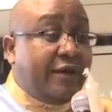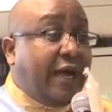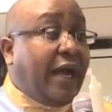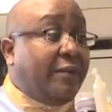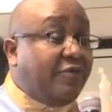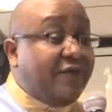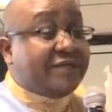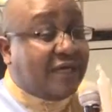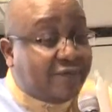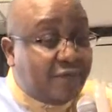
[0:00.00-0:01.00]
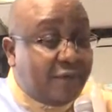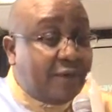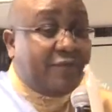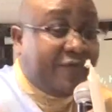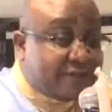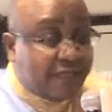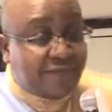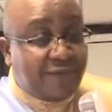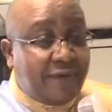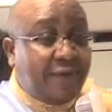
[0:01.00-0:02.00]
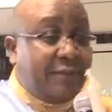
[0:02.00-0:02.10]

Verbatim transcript: Eh, ah, mo travel, mo travel.